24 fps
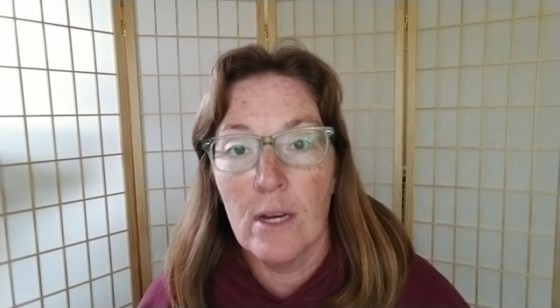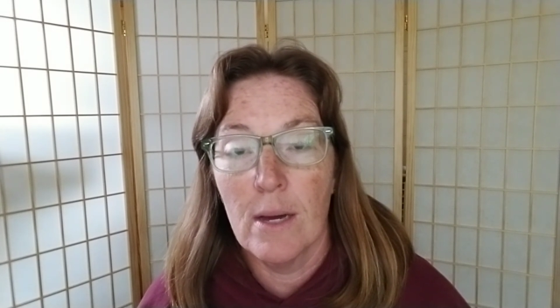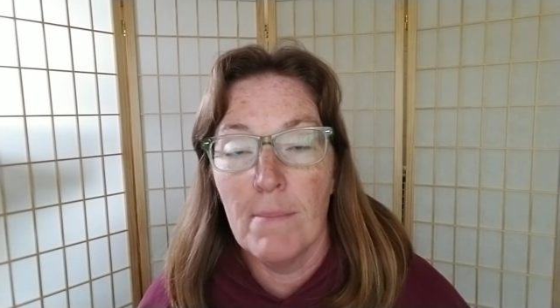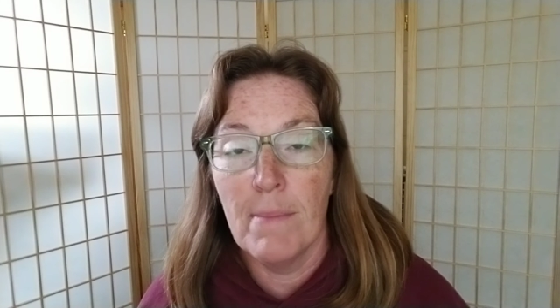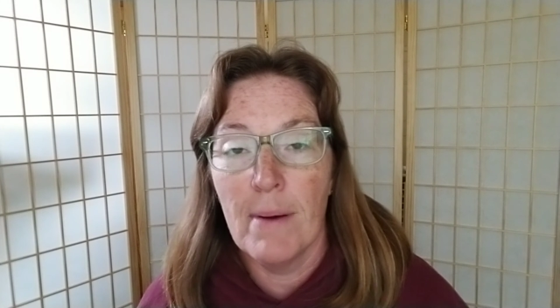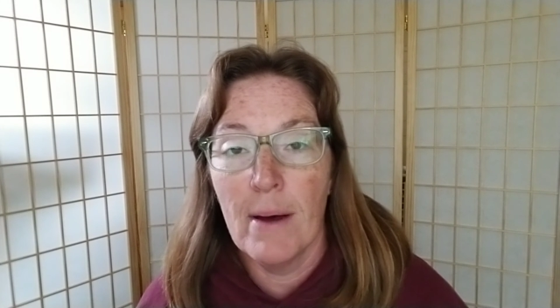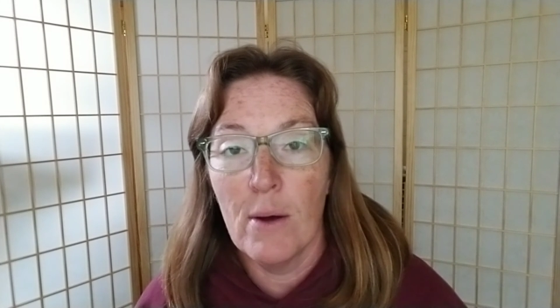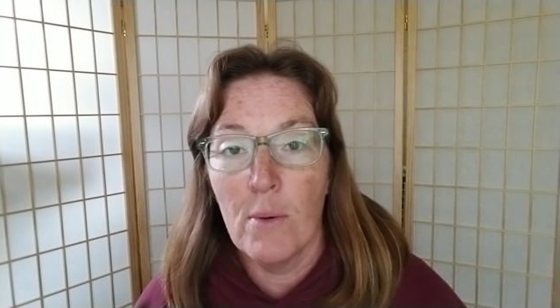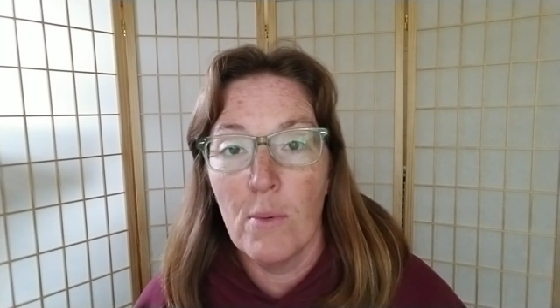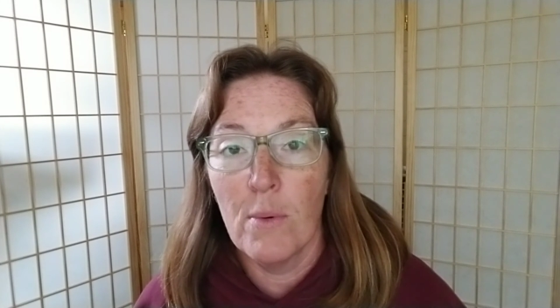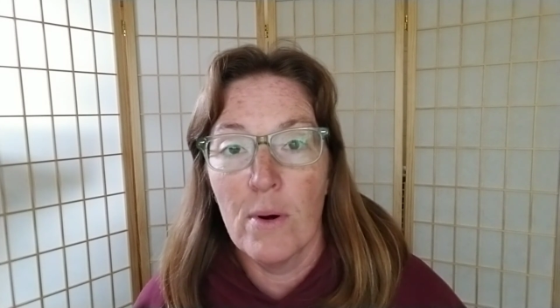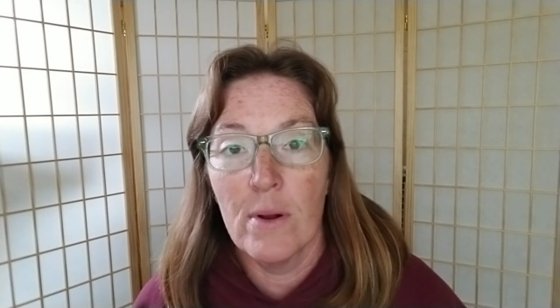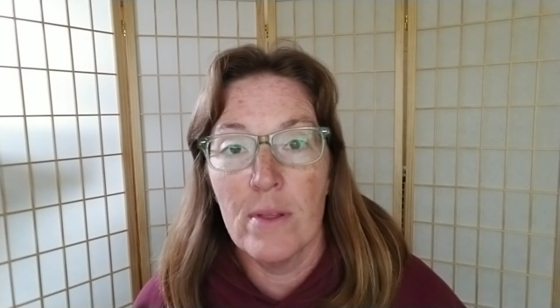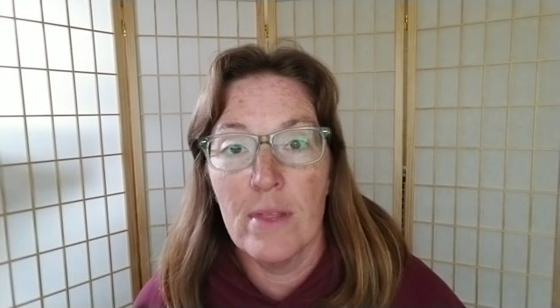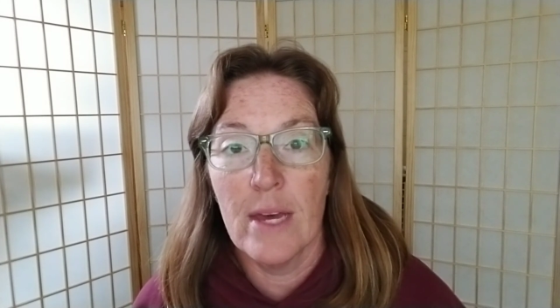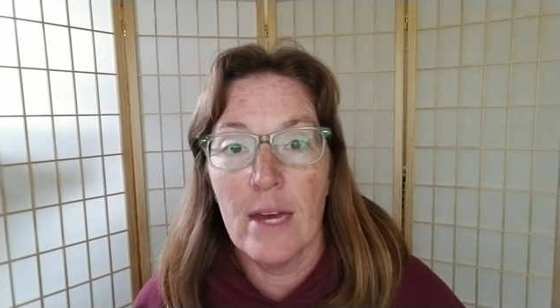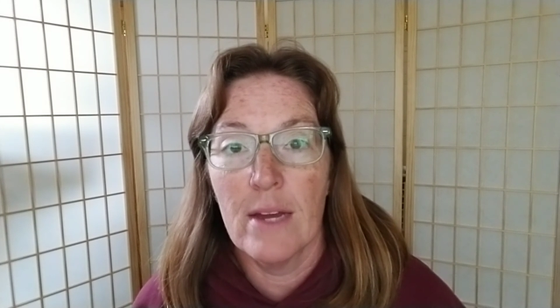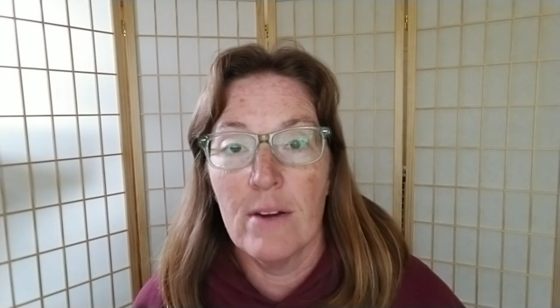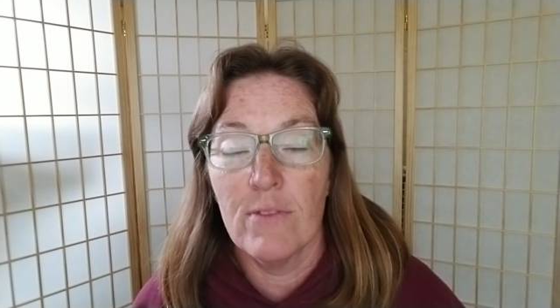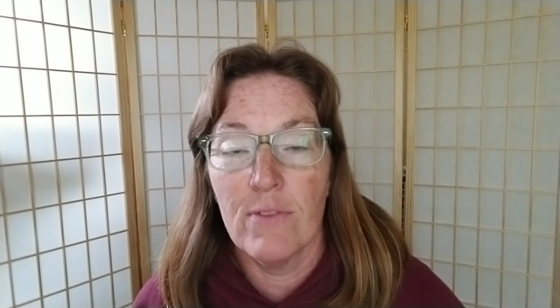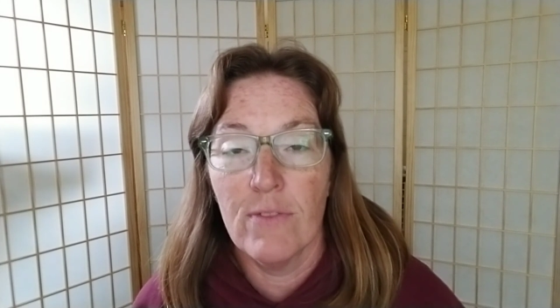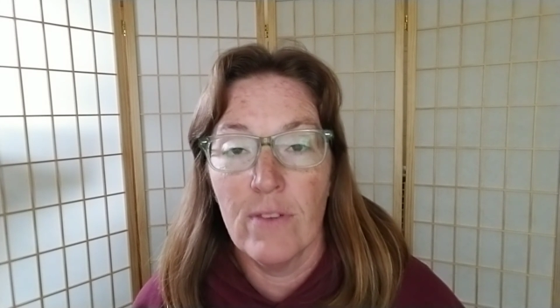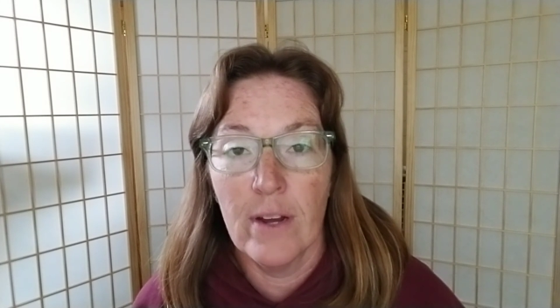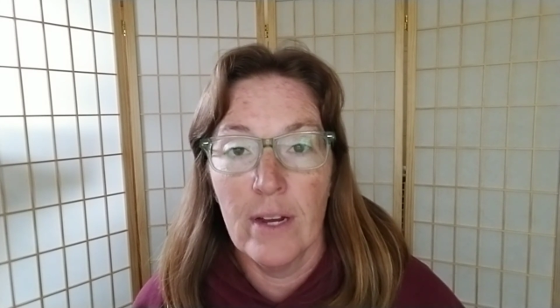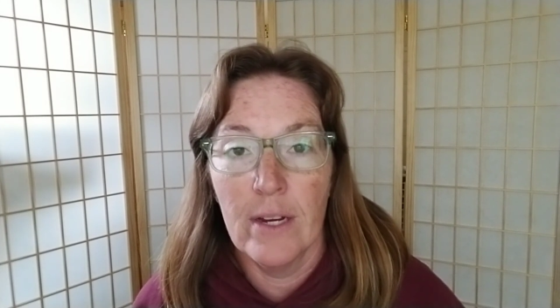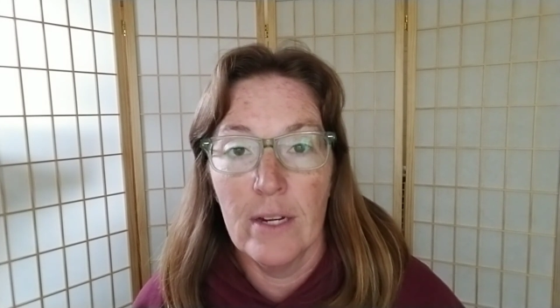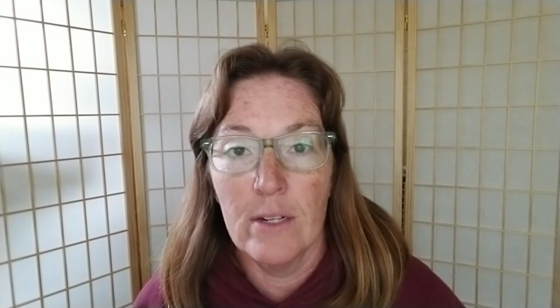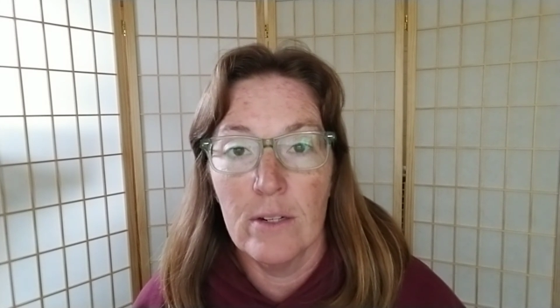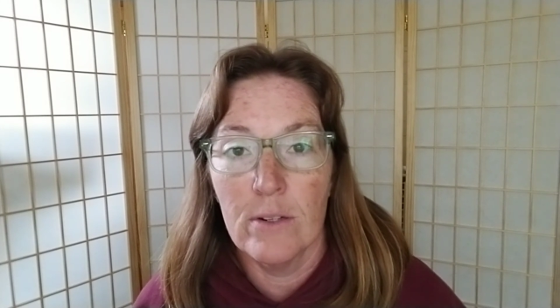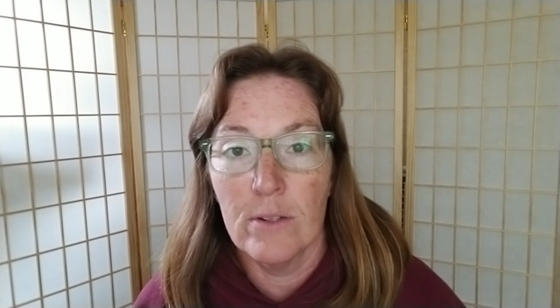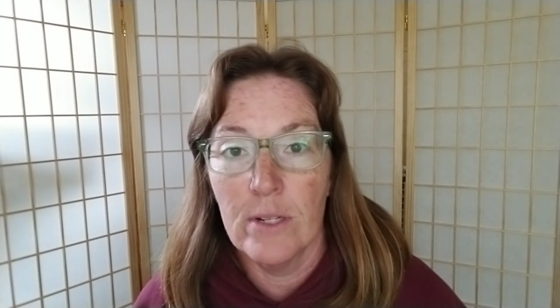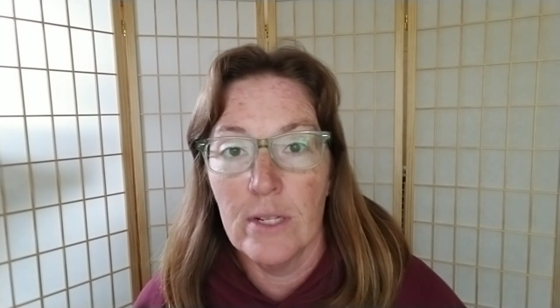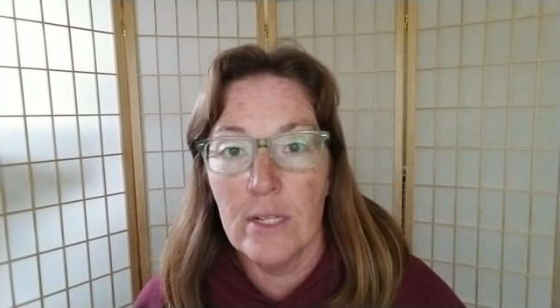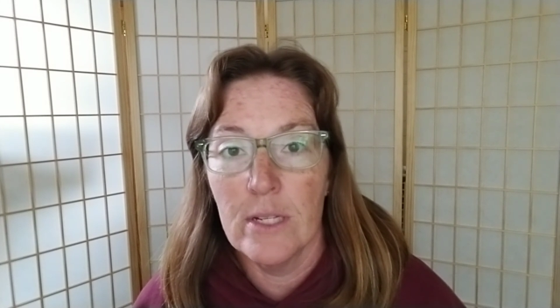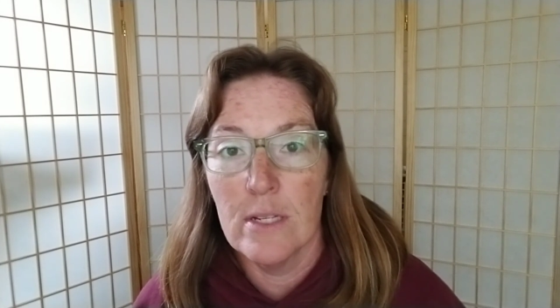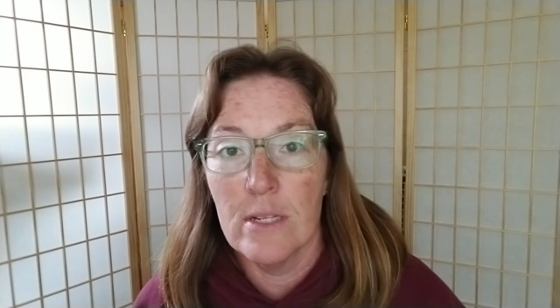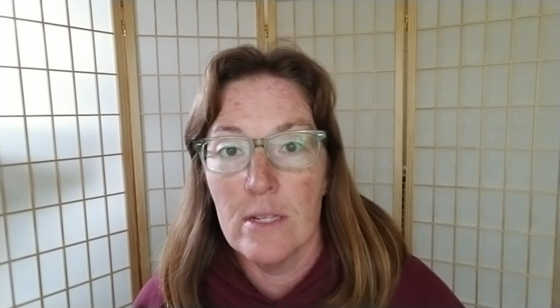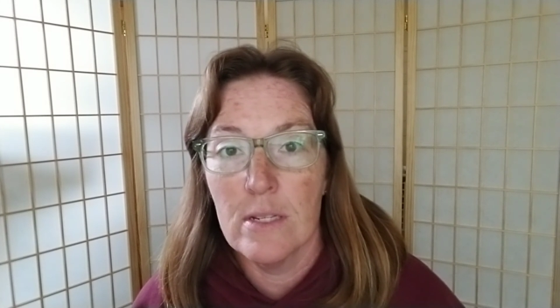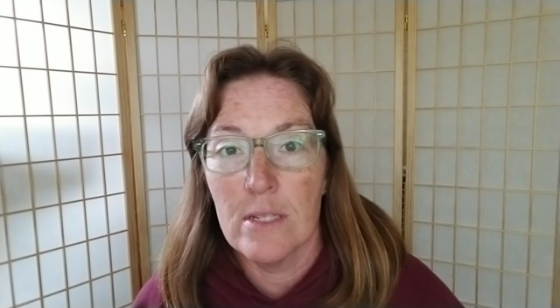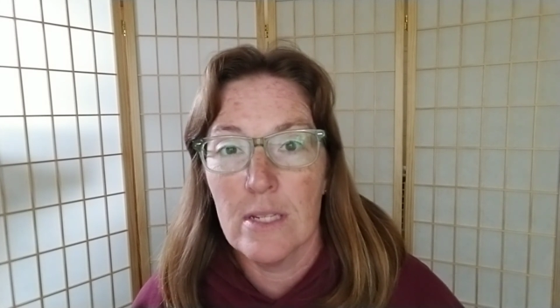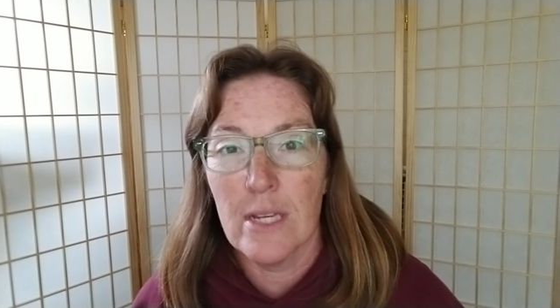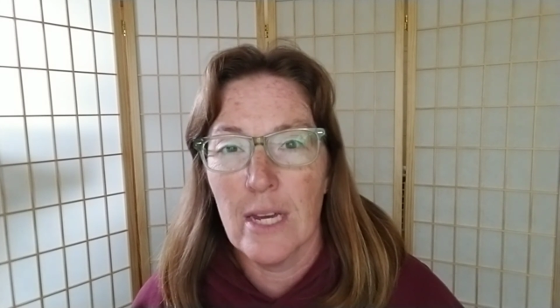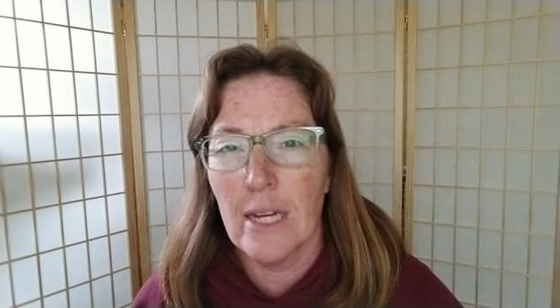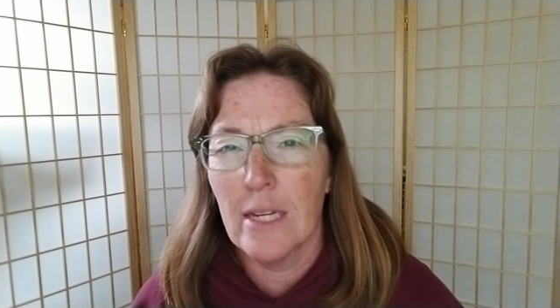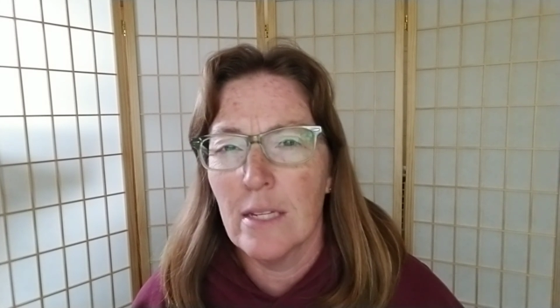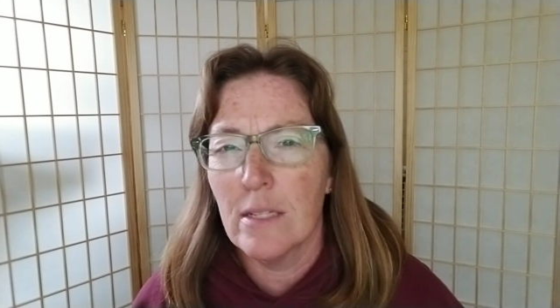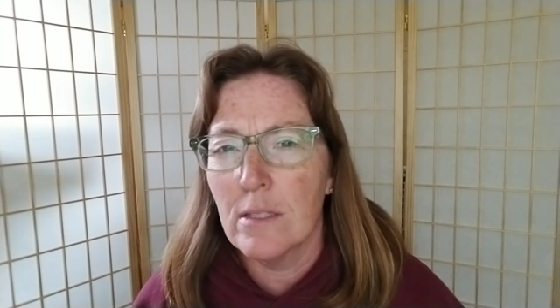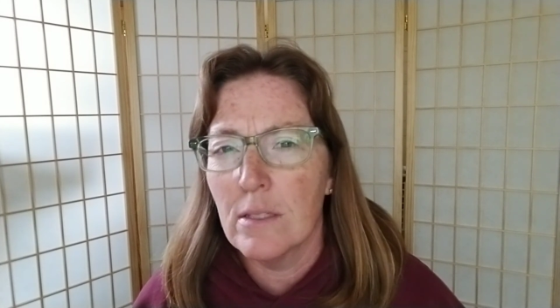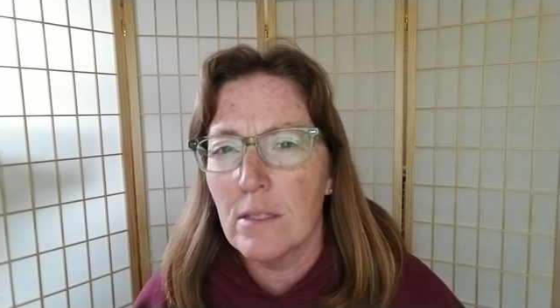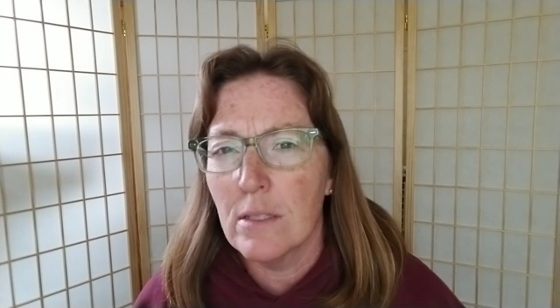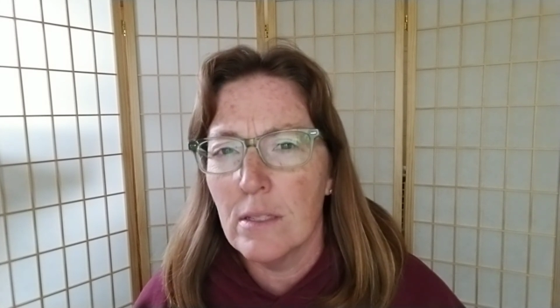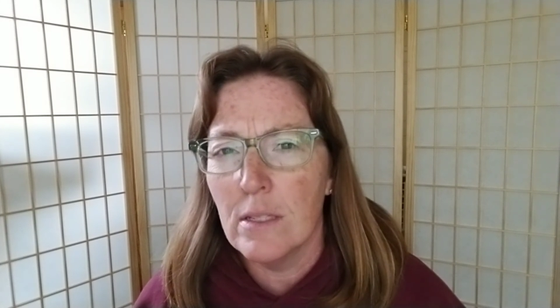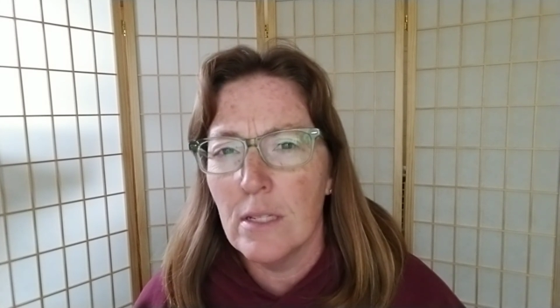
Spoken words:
about where that finder is. I